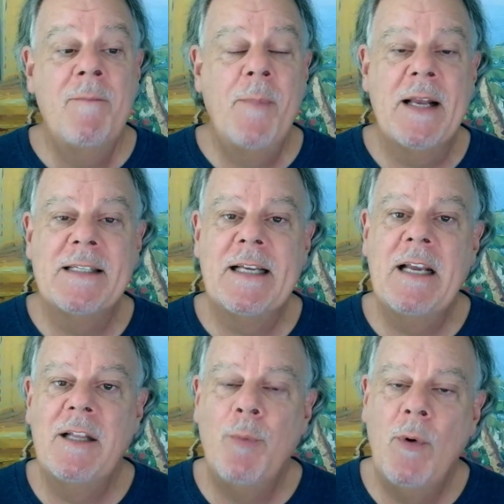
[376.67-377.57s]
Because
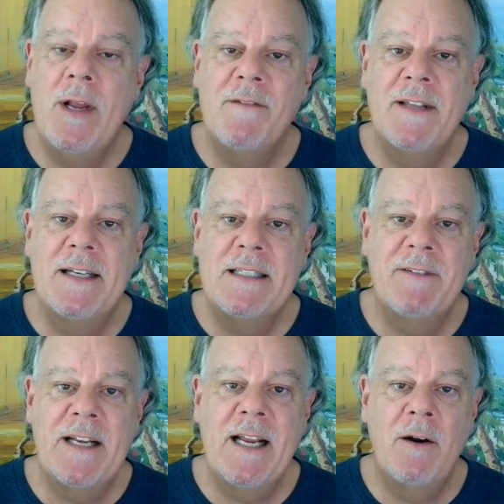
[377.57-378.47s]
again, the point of this
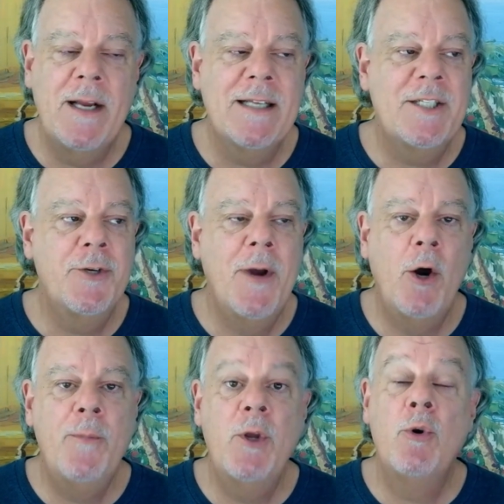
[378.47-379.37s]
video is to
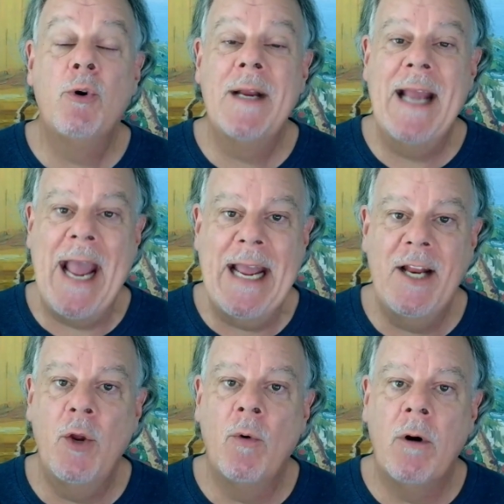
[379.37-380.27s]
help you create
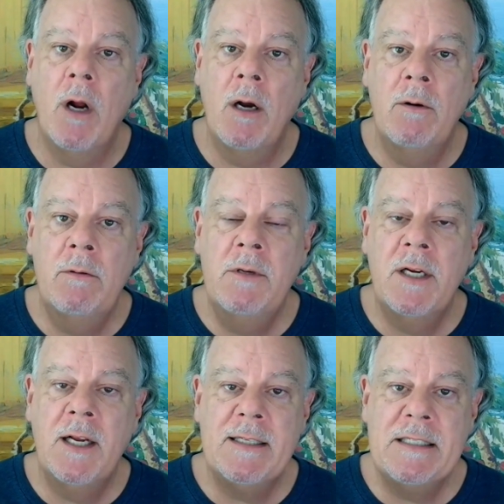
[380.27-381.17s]
your own
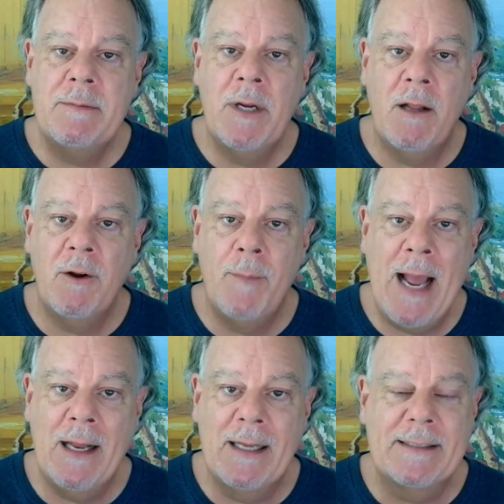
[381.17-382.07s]
custom color
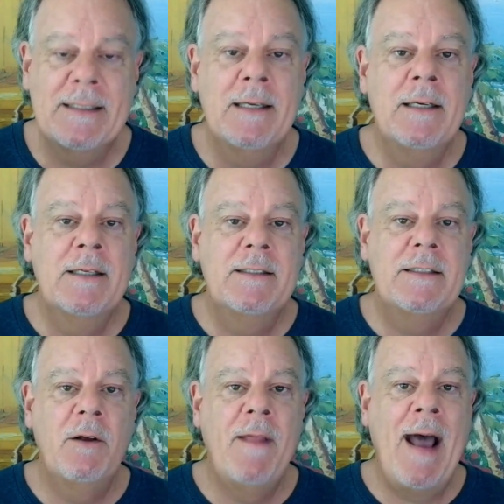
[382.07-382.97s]
palettes.
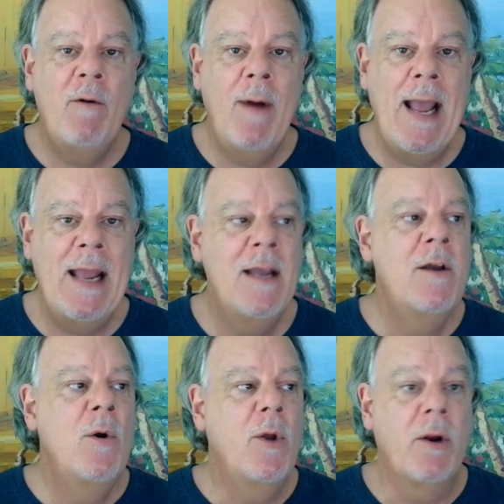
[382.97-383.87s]
So that way
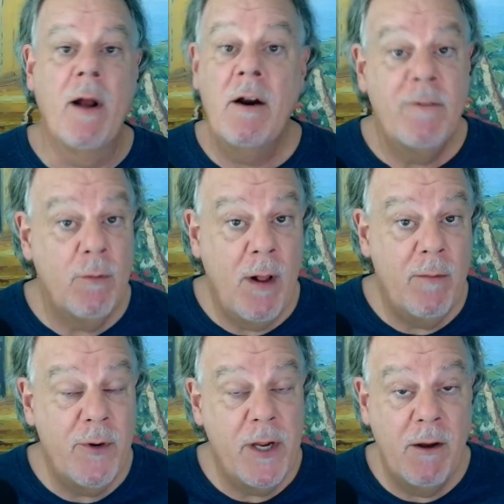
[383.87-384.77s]
you're not
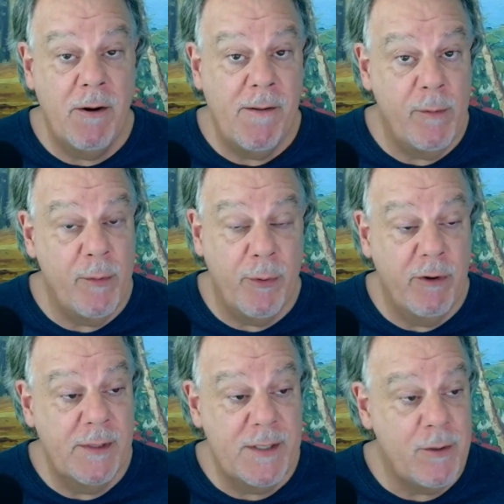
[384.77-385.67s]
overwhelmed when you go to the home
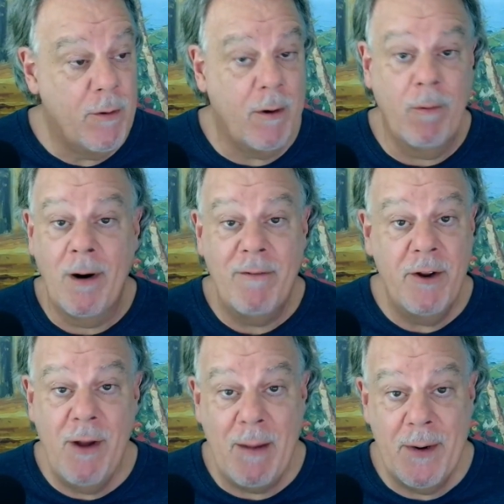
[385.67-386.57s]
improvement store or wherever
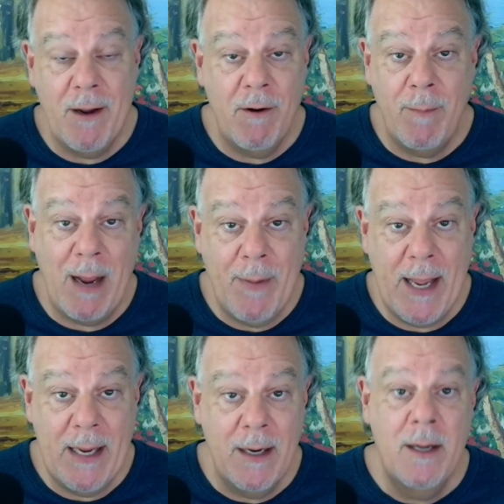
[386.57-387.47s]
you happen to go to buy
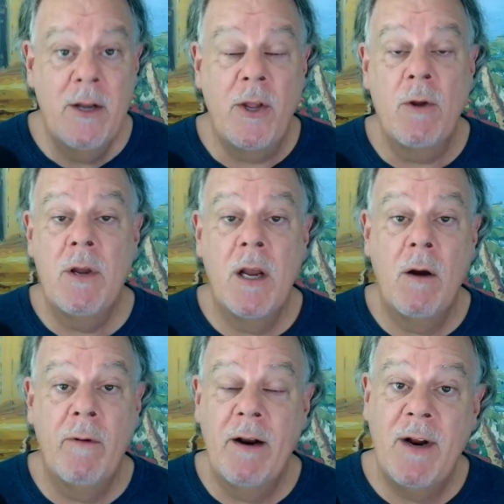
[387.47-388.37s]
paint. You can
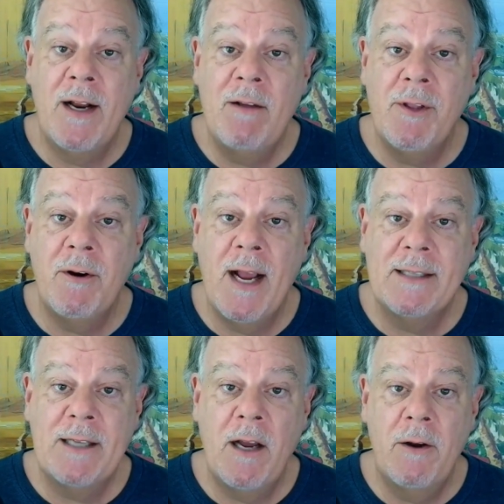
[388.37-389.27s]
go in ready with your
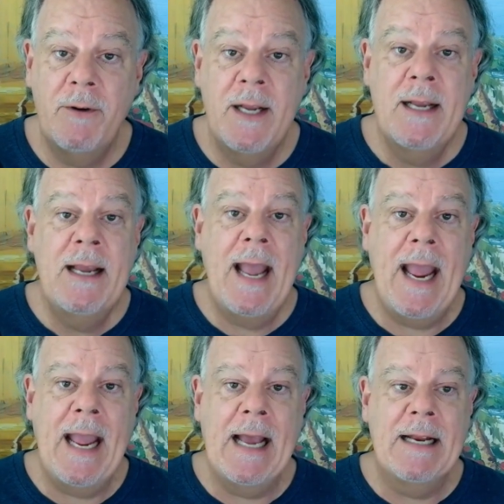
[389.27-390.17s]
hex code.
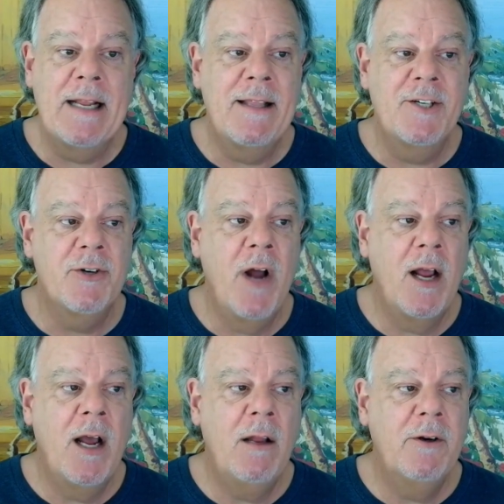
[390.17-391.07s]
And these are not
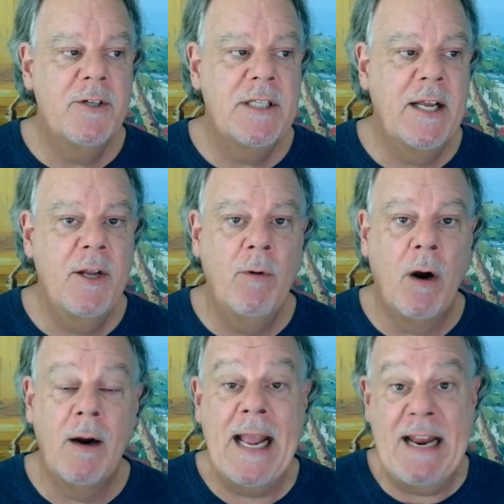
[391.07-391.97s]
colors that you
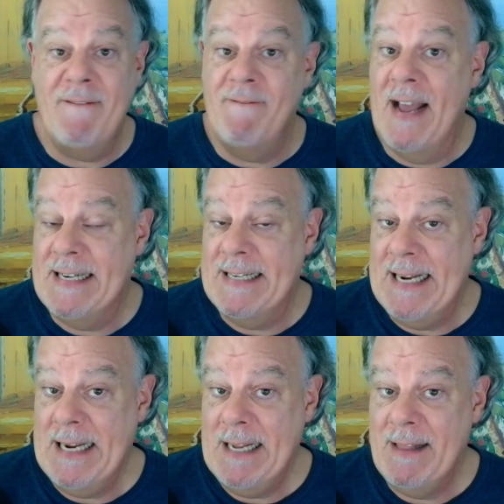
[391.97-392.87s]
are
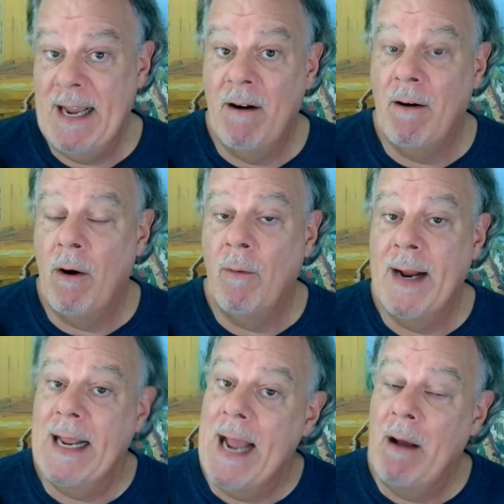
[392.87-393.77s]
inventing. They are
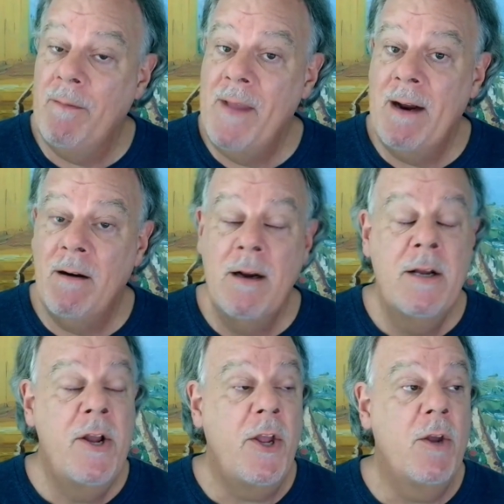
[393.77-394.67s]
already out there.
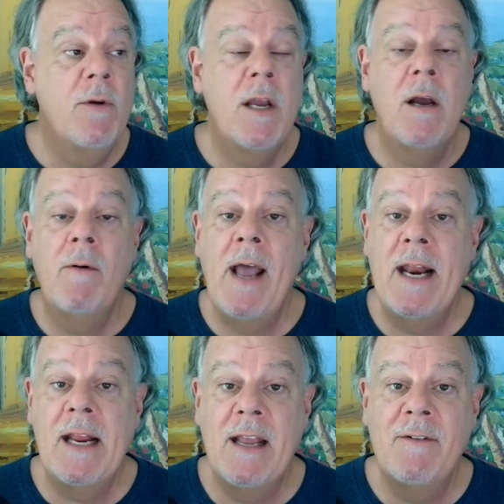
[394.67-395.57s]
You can go ahead
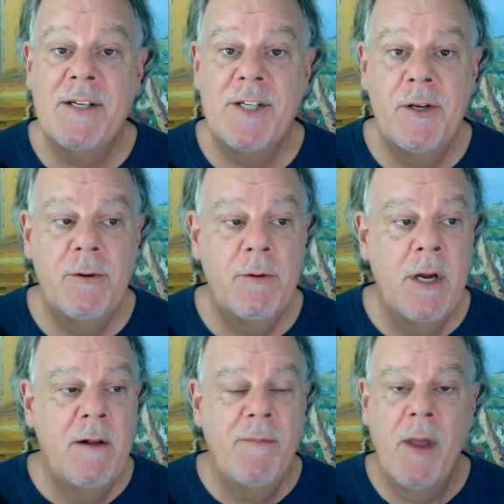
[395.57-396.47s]
and give it to
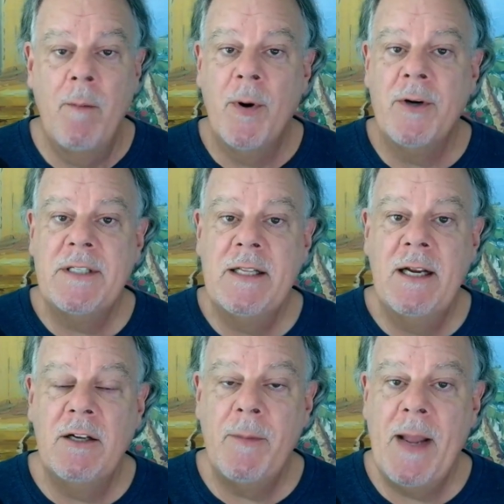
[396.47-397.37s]
the person
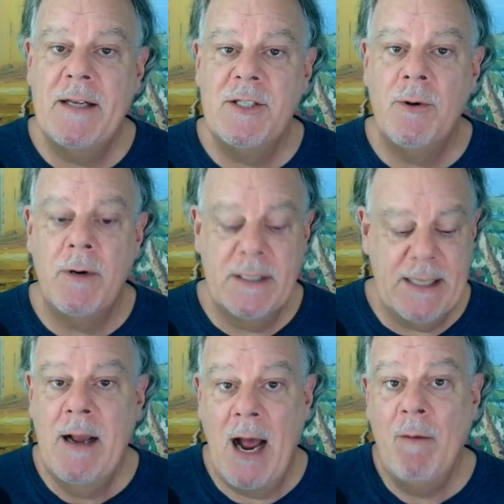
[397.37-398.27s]
there at the paint store and
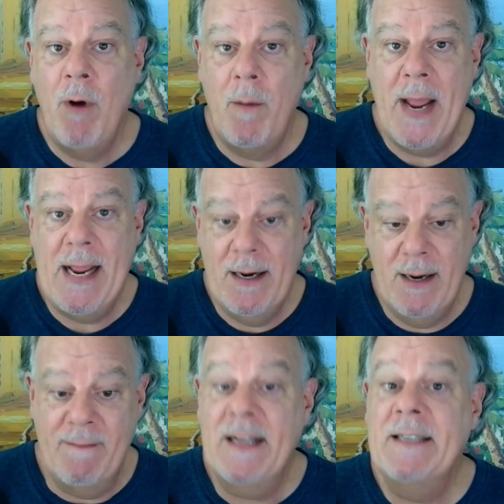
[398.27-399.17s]
say, I want paint
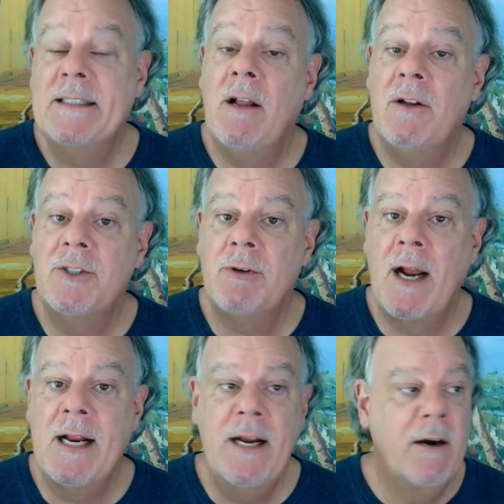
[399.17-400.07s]
in these colors
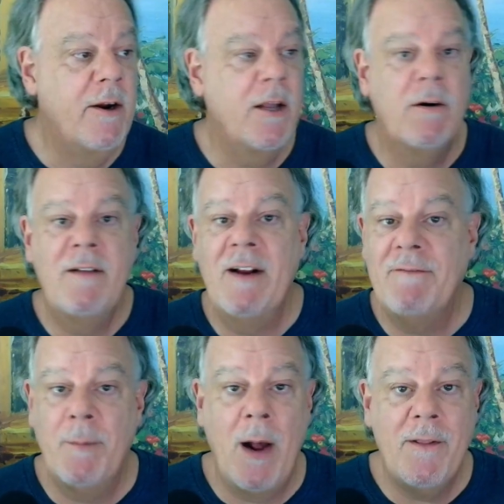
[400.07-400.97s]
right here. You don't even have
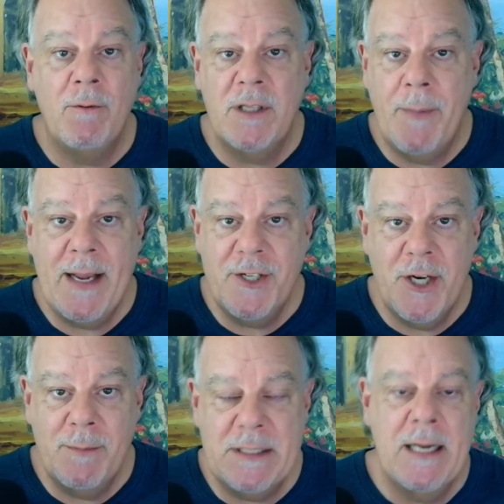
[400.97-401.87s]
to bother with the paint
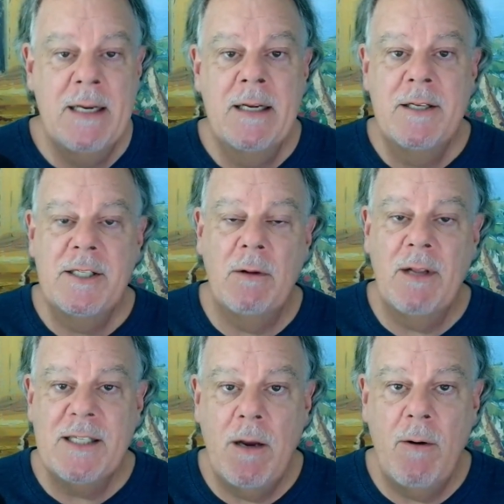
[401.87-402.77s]
chips. So
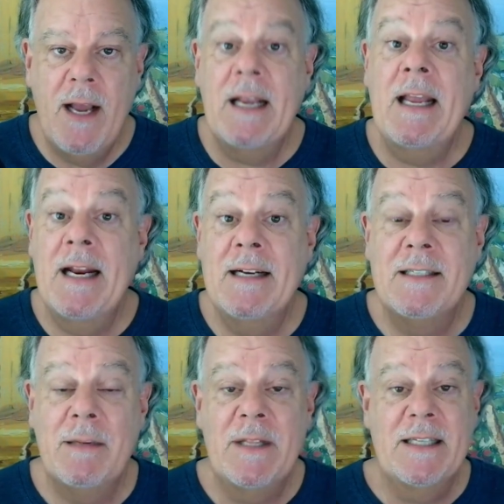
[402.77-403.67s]
let's go ahead and get into
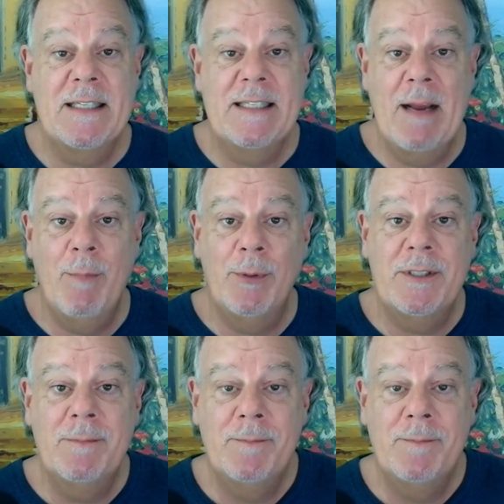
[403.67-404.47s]
some of these examples.